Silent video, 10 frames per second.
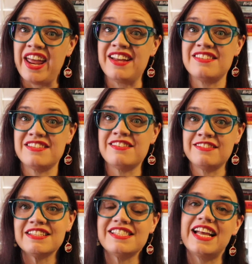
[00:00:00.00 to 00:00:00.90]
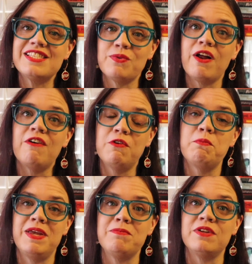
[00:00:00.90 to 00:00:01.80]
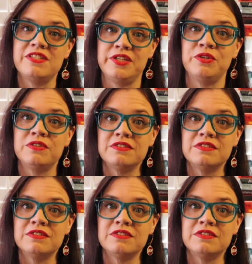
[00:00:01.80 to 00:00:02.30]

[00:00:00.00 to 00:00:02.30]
it, because that's what awful people do.